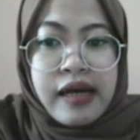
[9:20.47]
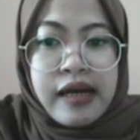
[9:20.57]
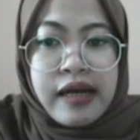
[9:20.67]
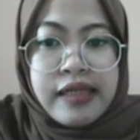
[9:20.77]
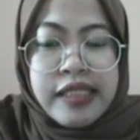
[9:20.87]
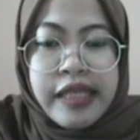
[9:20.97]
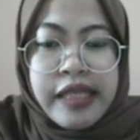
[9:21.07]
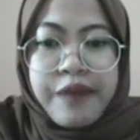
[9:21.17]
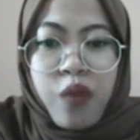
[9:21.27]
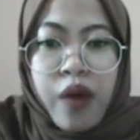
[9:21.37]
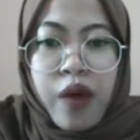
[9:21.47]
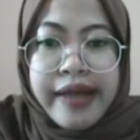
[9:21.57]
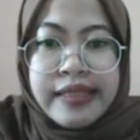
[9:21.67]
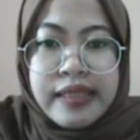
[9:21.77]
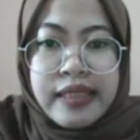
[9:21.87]
in step 1
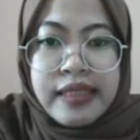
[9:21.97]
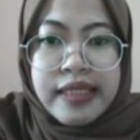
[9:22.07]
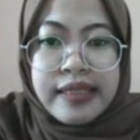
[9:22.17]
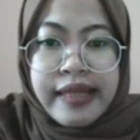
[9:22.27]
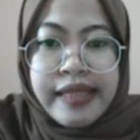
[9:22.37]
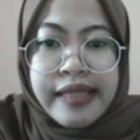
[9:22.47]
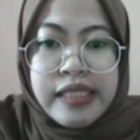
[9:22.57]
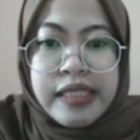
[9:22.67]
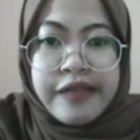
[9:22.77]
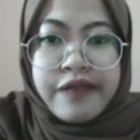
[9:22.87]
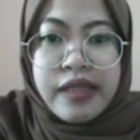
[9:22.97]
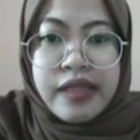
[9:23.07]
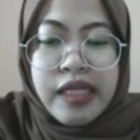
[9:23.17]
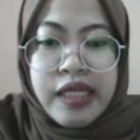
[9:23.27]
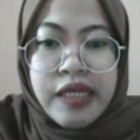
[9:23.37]
it contains
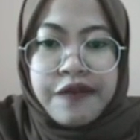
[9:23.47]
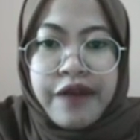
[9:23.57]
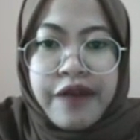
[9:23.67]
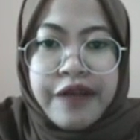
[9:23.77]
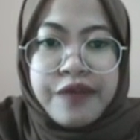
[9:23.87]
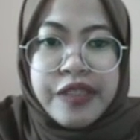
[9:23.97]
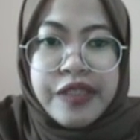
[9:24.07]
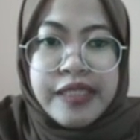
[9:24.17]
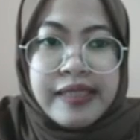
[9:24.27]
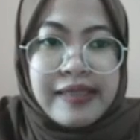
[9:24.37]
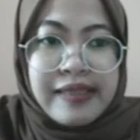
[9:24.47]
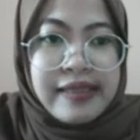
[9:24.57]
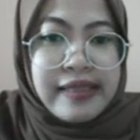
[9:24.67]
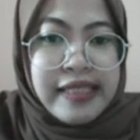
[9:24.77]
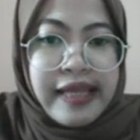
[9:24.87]
75%,
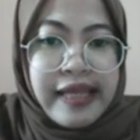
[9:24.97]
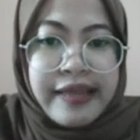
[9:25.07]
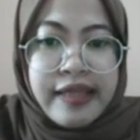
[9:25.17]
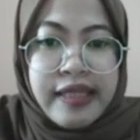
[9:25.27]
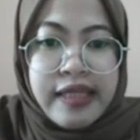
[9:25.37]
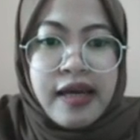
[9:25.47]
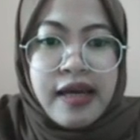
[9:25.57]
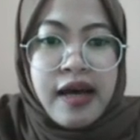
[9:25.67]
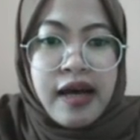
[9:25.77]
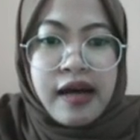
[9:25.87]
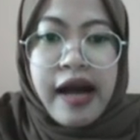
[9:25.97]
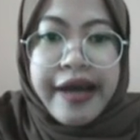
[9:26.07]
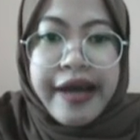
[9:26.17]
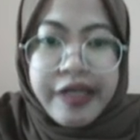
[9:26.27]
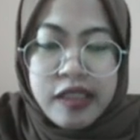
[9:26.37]
slightly
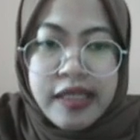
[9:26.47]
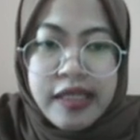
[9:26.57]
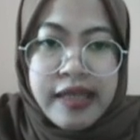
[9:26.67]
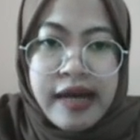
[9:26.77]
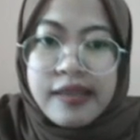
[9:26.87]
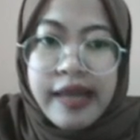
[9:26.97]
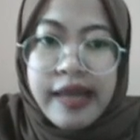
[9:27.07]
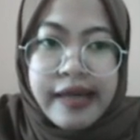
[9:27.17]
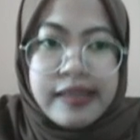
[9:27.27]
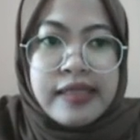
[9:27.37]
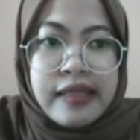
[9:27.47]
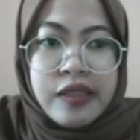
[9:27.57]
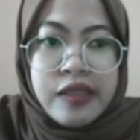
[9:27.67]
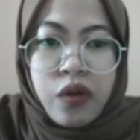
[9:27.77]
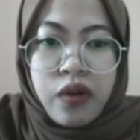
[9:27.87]
higher than the hard science,
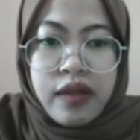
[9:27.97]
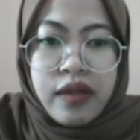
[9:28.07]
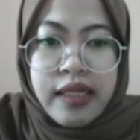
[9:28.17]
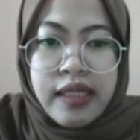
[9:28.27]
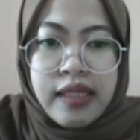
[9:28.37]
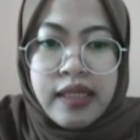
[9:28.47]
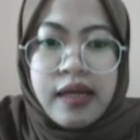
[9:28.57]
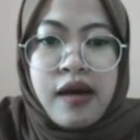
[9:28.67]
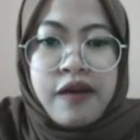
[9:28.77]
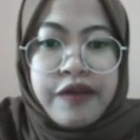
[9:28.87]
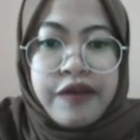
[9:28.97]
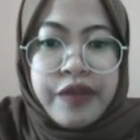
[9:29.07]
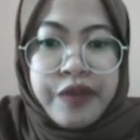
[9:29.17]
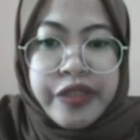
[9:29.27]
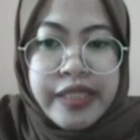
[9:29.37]
it's only
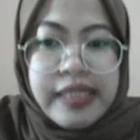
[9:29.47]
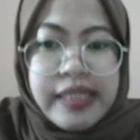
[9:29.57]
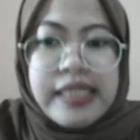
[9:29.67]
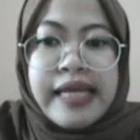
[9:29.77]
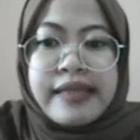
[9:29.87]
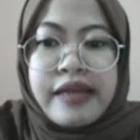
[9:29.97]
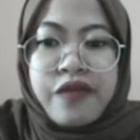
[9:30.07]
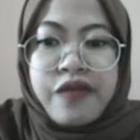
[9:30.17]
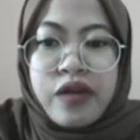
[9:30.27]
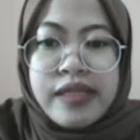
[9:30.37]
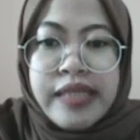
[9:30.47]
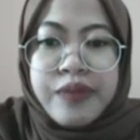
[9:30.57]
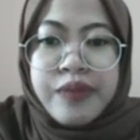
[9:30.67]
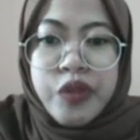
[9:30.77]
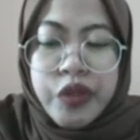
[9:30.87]
50%. And then for the
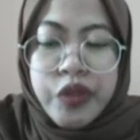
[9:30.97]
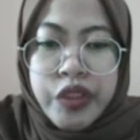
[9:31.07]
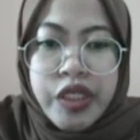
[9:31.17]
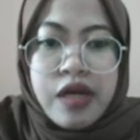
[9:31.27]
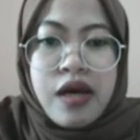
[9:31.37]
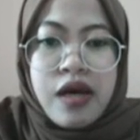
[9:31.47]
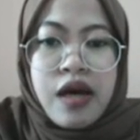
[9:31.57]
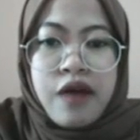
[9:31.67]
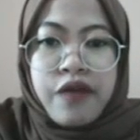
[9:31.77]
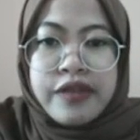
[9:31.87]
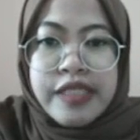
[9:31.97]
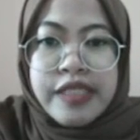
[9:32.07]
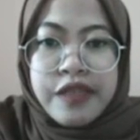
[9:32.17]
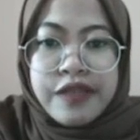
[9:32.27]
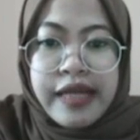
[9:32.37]
step 2, for the
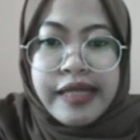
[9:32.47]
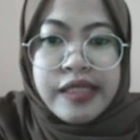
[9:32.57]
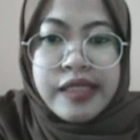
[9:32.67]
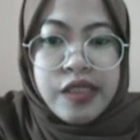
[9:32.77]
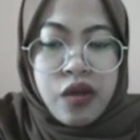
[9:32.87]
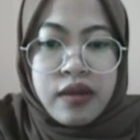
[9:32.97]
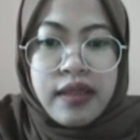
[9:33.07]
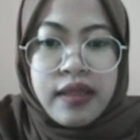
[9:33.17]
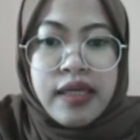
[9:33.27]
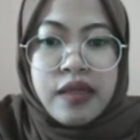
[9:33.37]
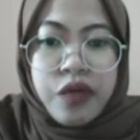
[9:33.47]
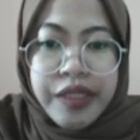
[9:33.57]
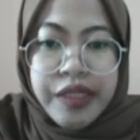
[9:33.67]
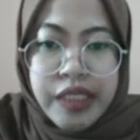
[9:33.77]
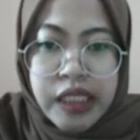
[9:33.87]
soft science, it's only
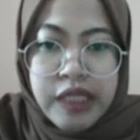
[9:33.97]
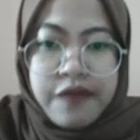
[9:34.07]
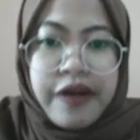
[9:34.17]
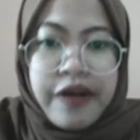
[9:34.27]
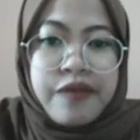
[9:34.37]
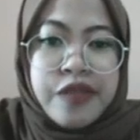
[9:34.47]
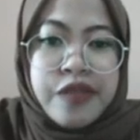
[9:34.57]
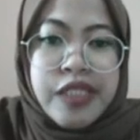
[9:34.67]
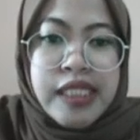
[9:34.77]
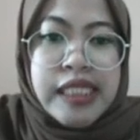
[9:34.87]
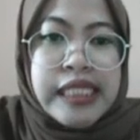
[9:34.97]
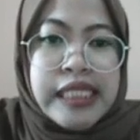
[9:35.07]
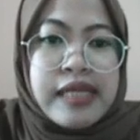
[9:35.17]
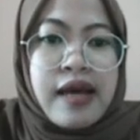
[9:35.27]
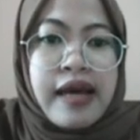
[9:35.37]
25%.
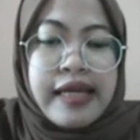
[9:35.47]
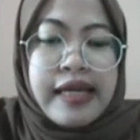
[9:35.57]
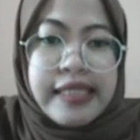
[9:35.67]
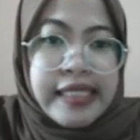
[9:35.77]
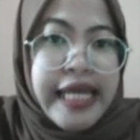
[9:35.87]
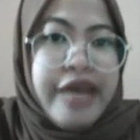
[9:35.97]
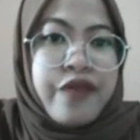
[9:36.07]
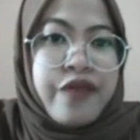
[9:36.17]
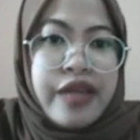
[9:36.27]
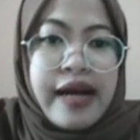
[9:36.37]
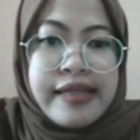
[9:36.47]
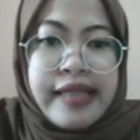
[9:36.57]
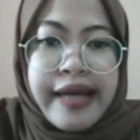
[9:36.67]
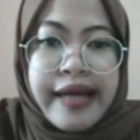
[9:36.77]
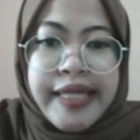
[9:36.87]
It's the same with the hard
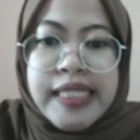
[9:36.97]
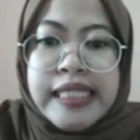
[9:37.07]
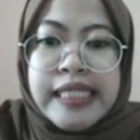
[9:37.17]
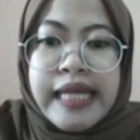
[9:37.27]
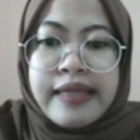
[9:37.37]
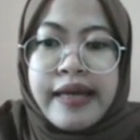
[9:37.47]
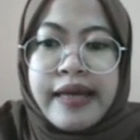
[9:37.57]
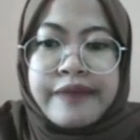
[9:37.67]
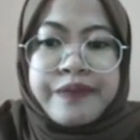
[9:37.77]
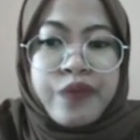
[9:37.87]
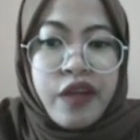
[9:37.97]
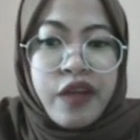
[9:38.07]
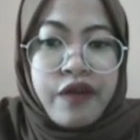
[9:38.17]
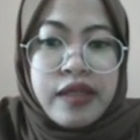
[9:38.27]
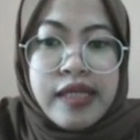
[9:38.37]
science. And then
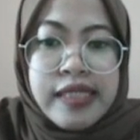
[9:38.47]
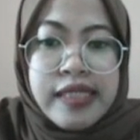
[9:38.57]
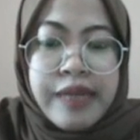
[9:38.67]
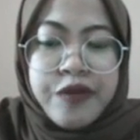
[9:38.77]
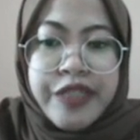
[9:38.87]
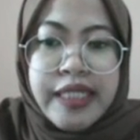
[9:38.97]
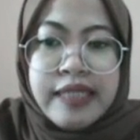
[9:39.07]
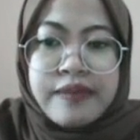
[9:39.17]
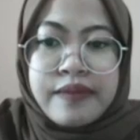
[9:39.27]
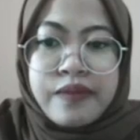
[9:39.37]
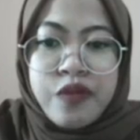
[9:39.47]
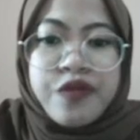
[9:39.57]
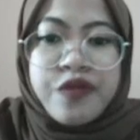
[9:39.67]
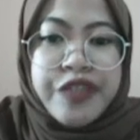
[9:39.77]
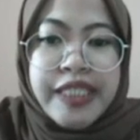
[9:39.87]
for the step 3 in move
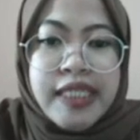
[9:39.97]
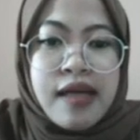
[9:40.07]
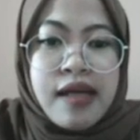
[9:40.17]
3,